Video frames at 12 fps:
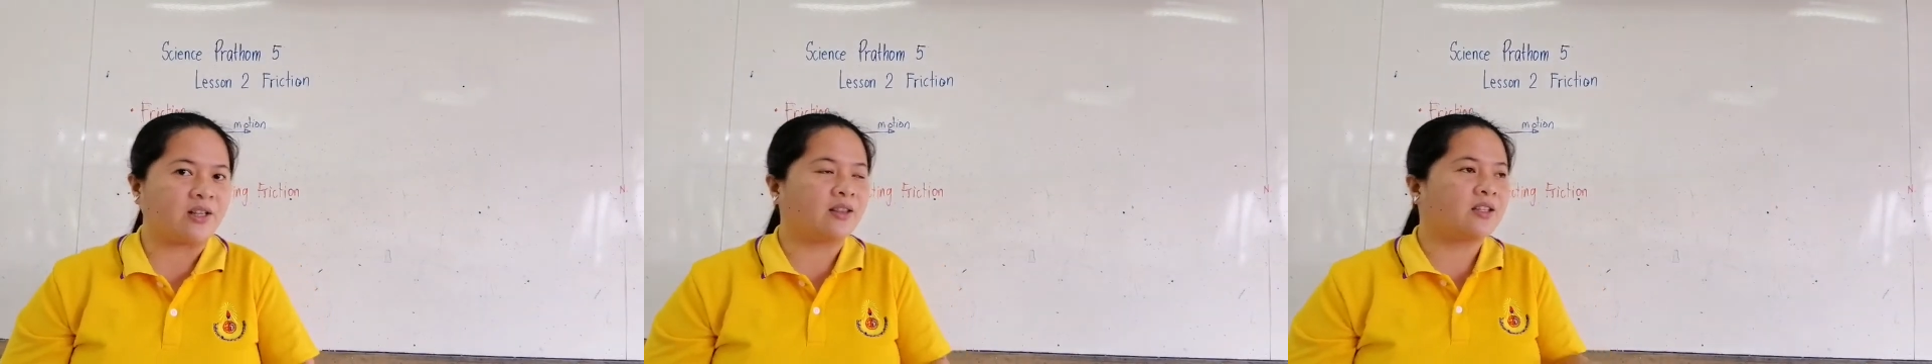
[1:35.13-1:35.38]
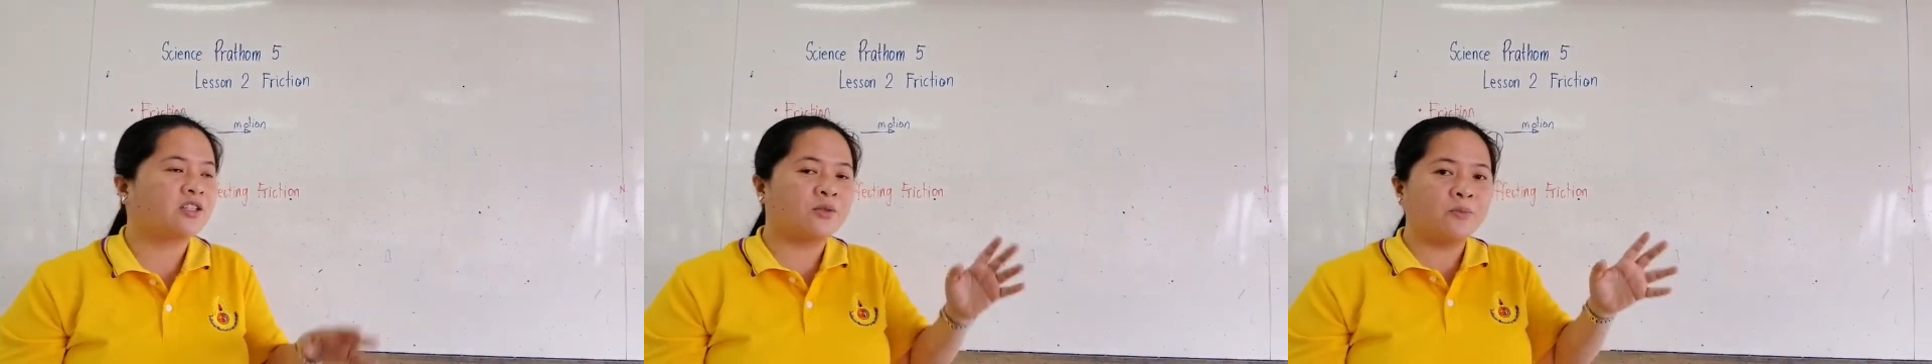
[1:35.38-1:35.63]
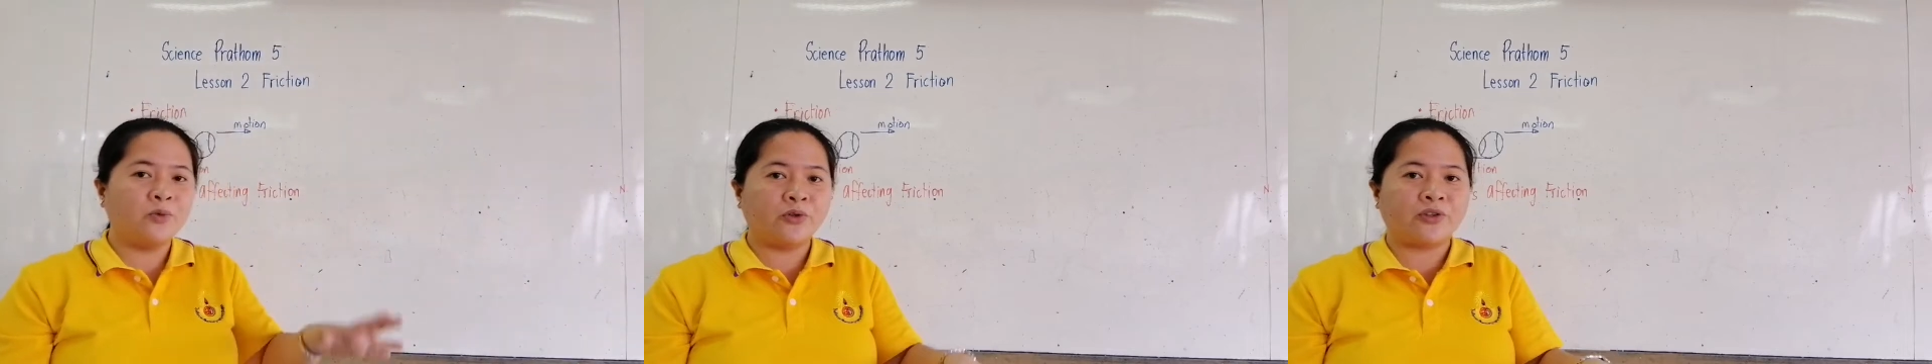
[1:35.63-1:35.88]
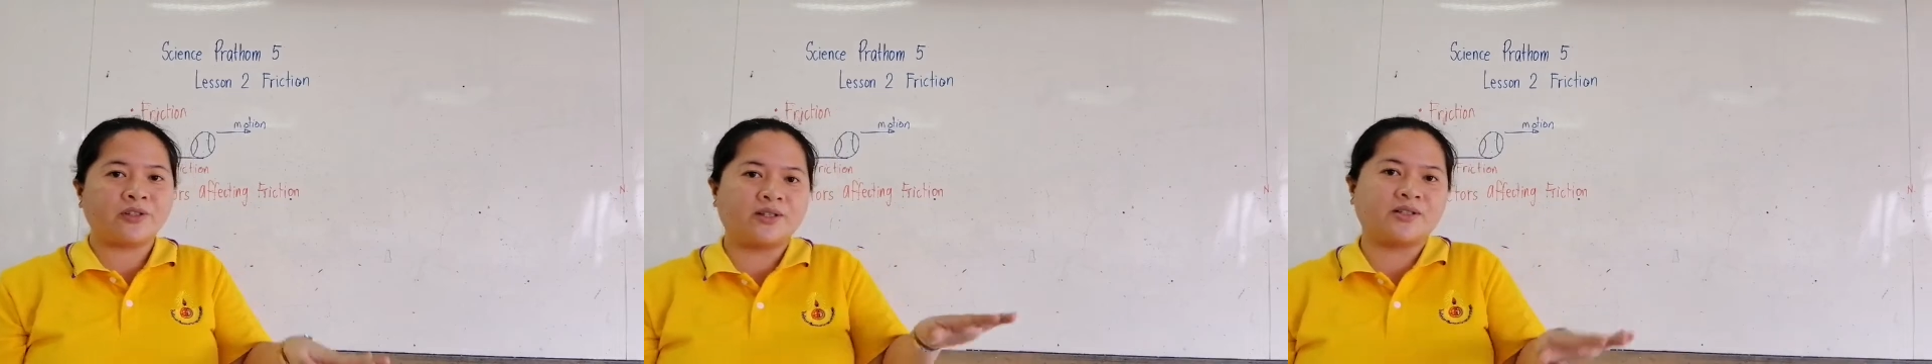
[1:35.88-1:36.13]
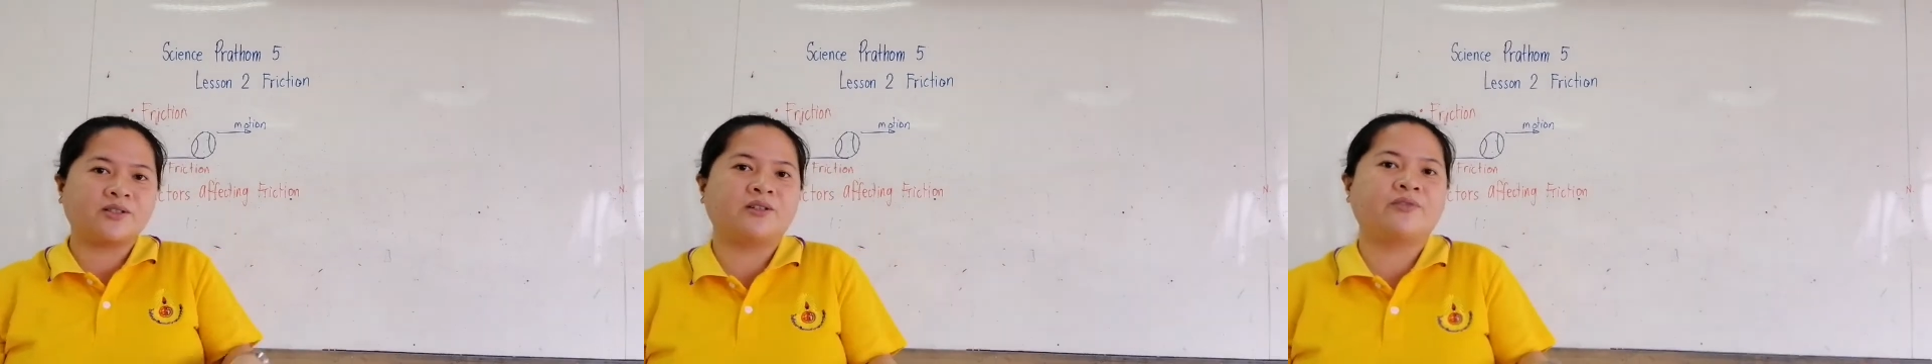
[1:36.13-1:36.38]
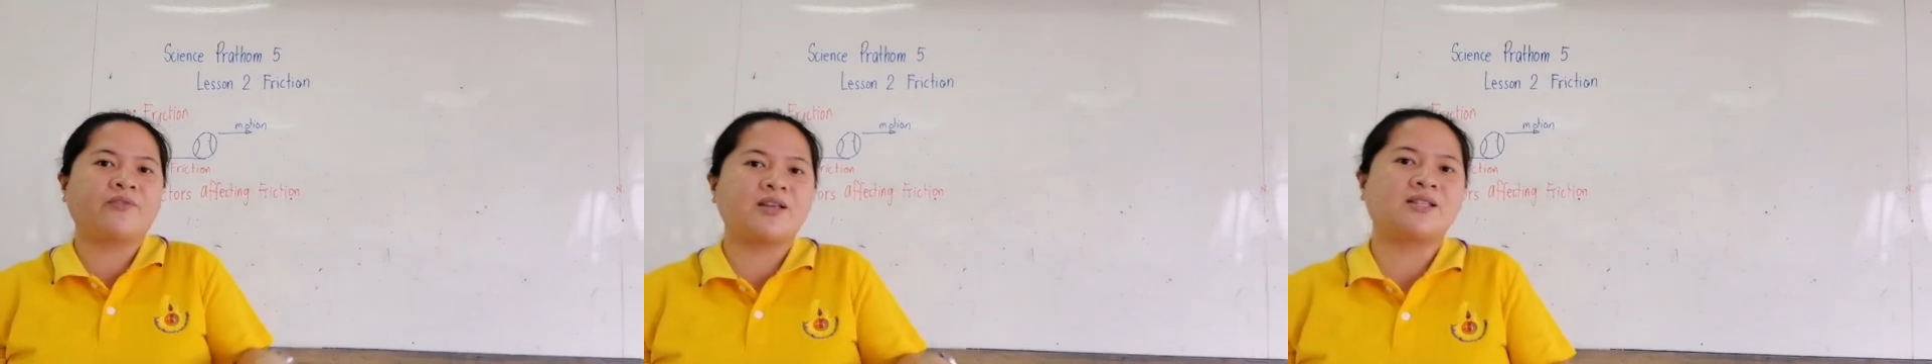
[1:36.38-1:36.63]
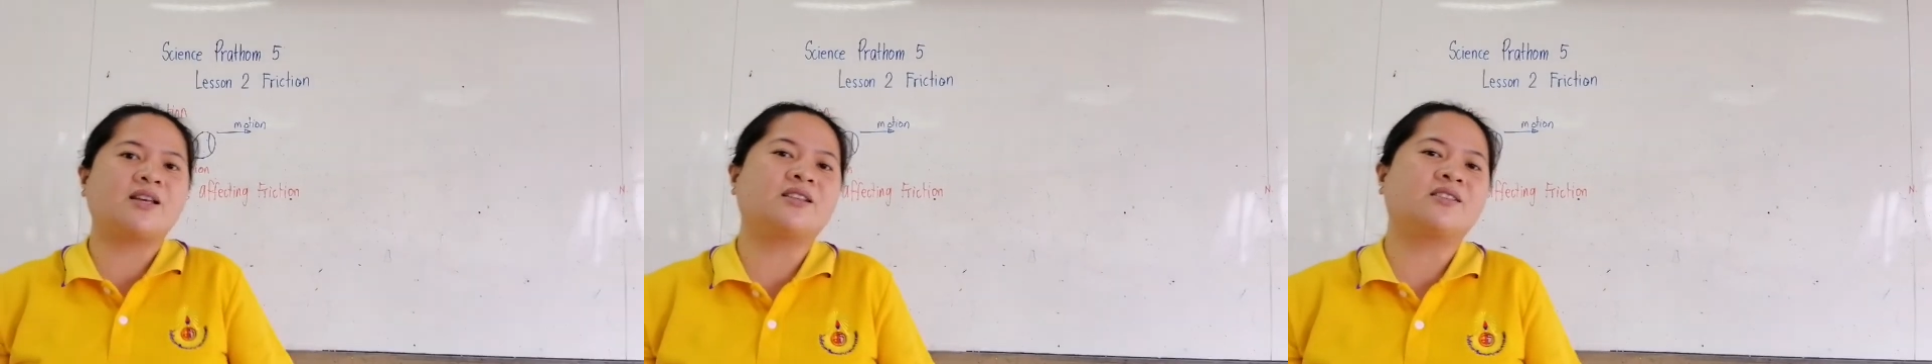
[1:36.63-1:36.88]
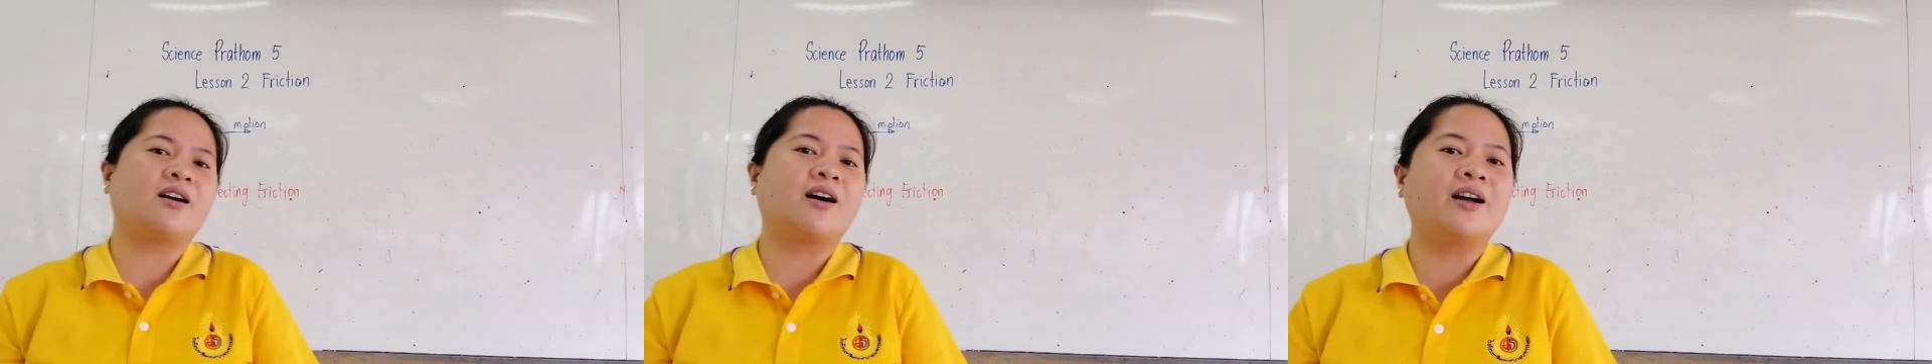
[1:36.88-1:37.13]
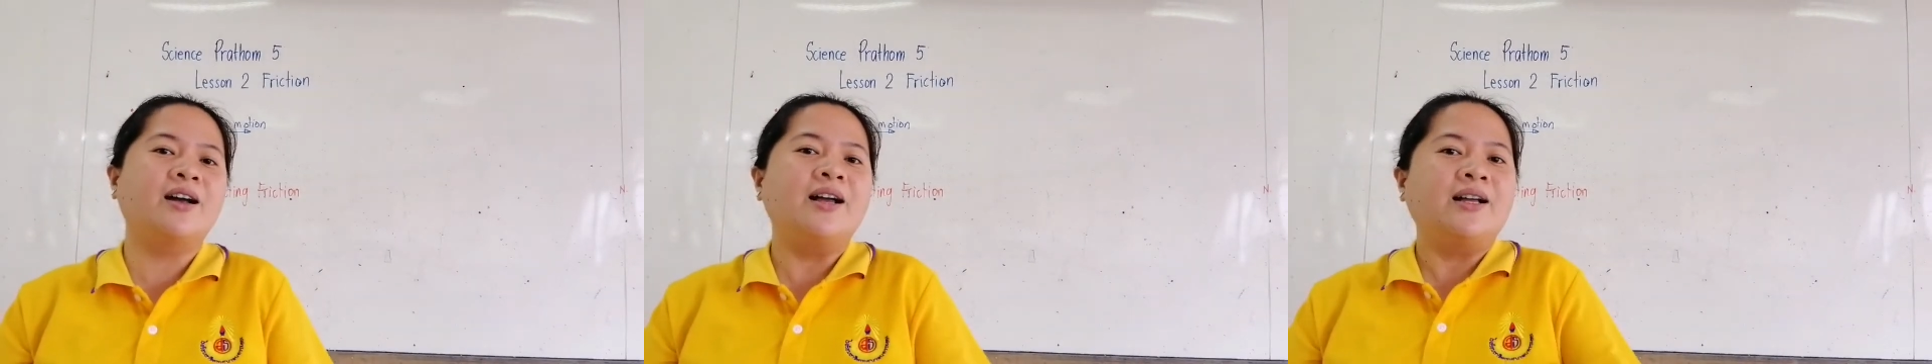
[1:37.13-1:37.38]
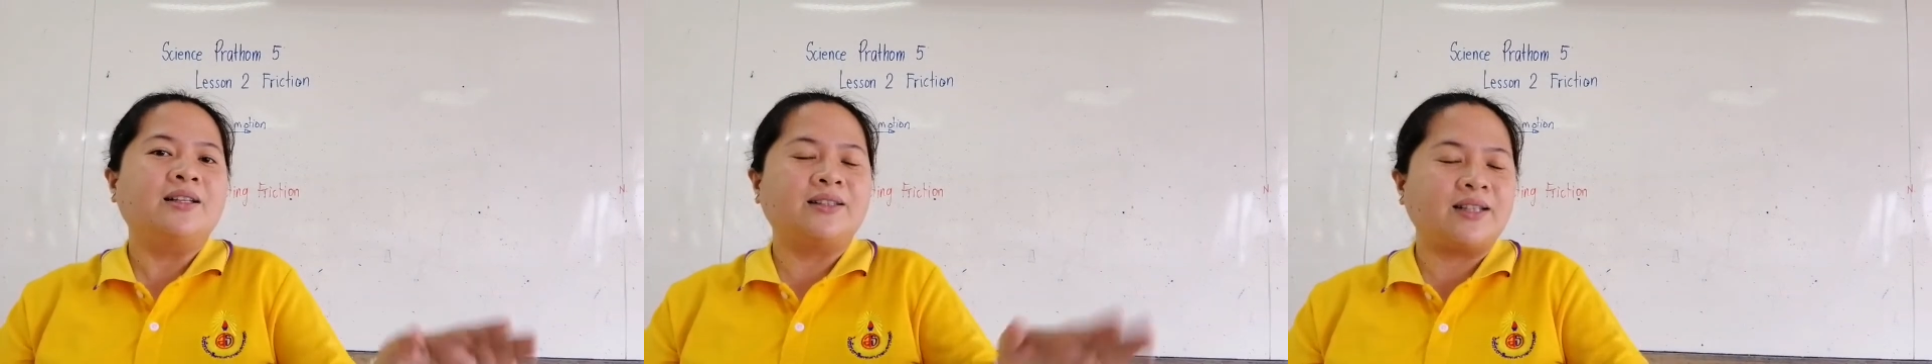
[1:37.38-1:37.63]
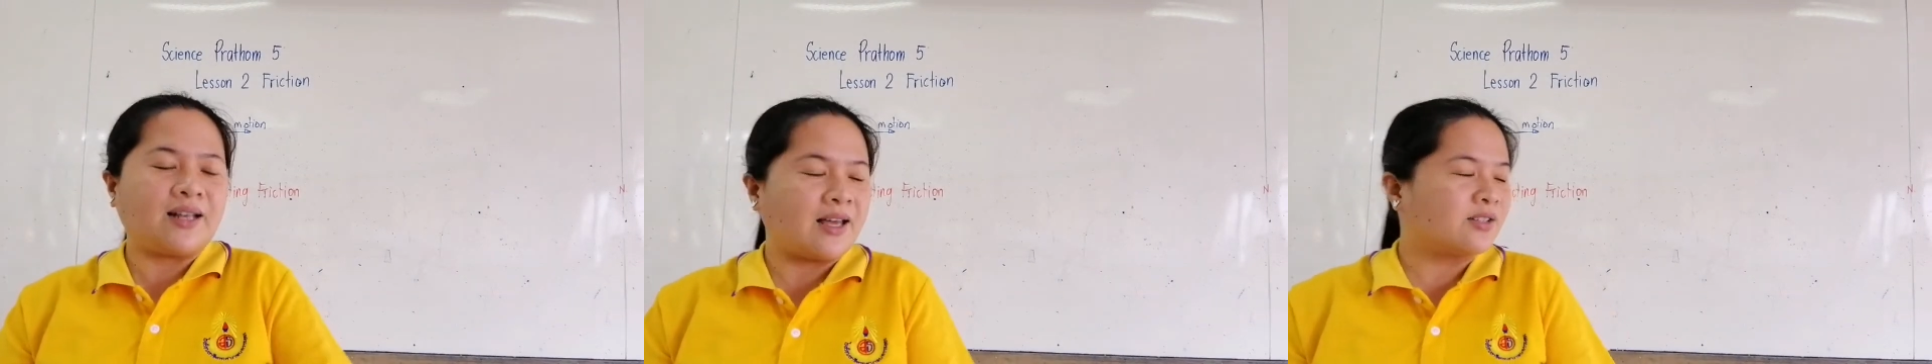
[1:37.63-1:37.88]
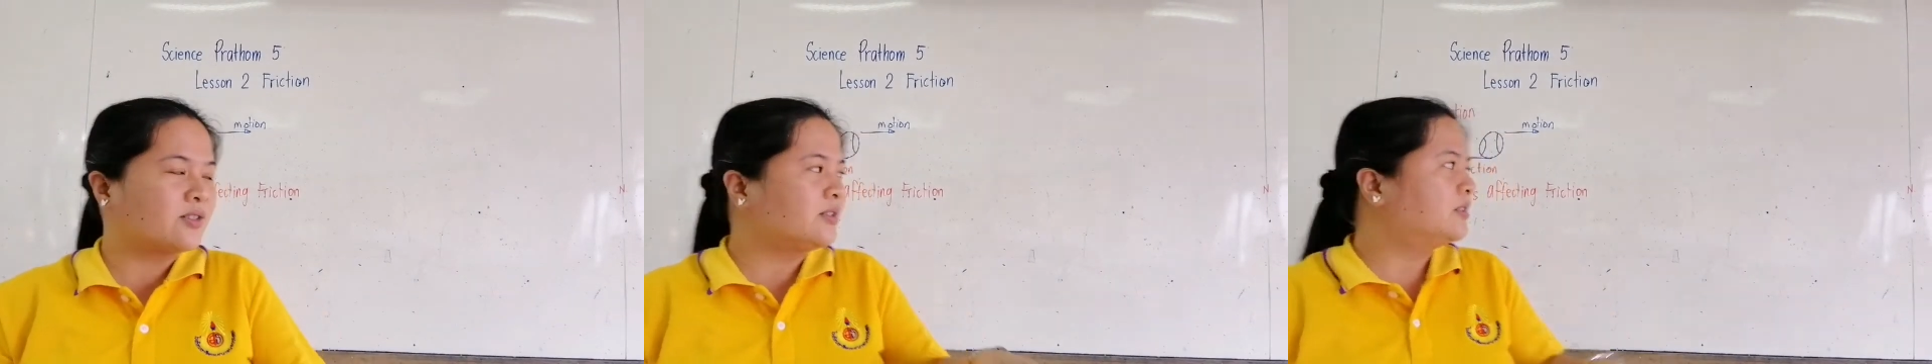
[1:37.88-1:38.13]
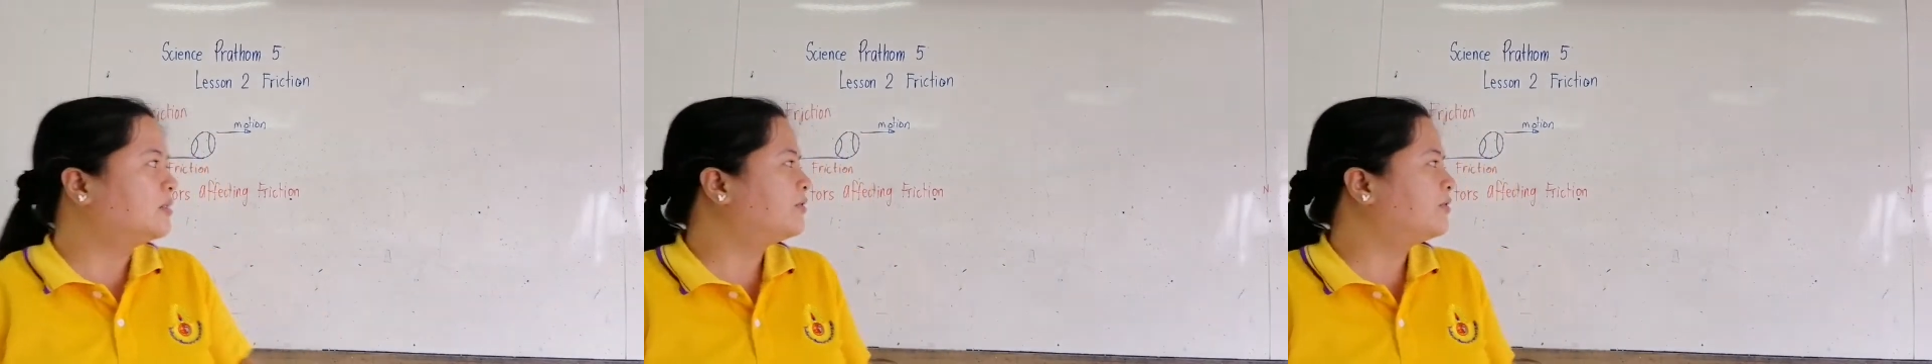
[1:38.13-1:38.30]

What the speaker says: The smoother the surfaces are, the lesser the